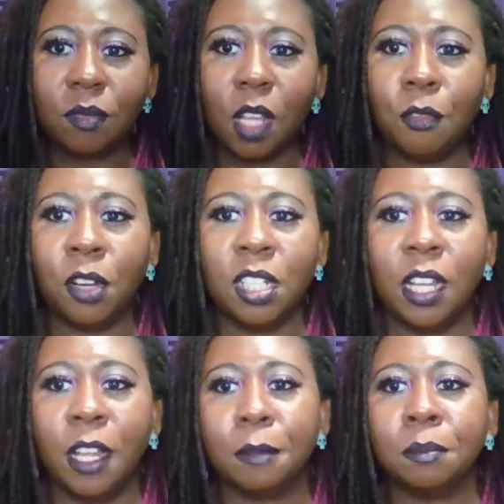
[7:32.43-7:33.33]
I'm running
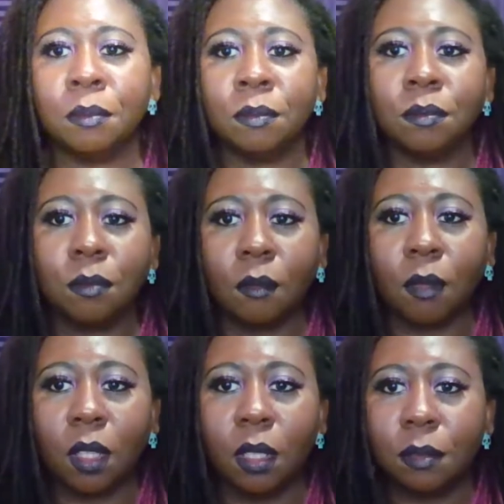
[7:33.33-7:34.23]
out.
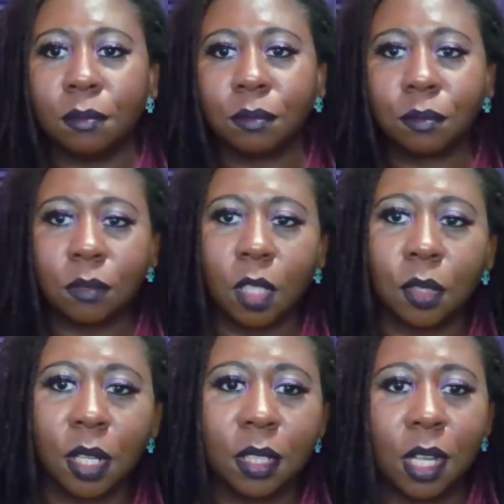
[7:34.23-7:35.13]

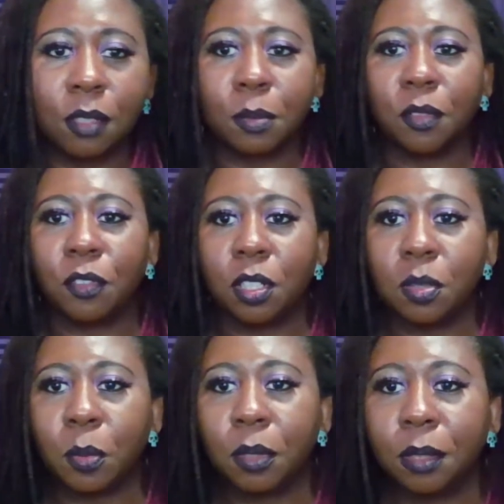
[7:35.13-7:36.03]
Okay, that was my first
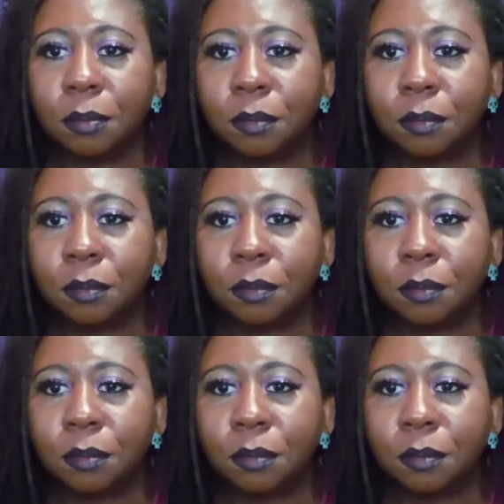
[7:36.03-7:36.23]
point.